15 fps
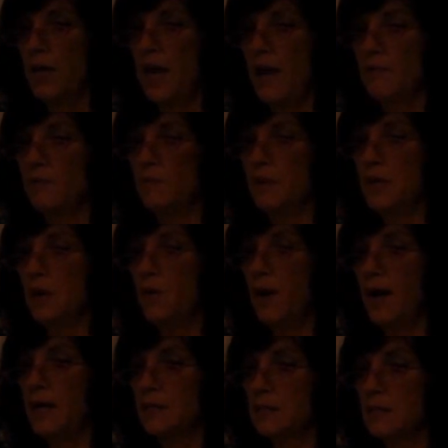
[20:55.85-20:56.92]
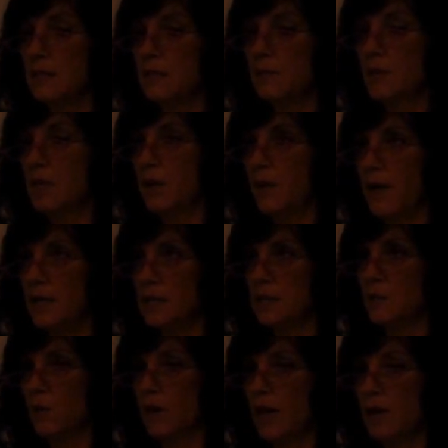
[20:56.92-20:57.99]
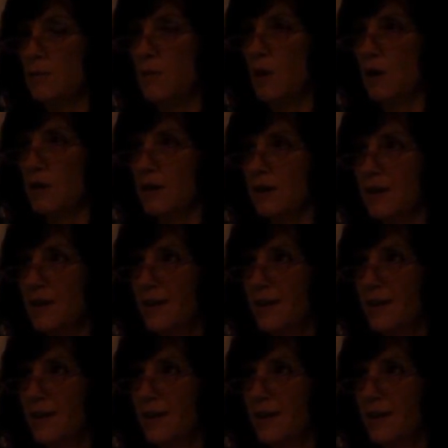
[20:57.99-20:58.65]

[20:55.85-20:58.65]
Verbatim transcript: We have amino acid, amino acid. What kind of bond?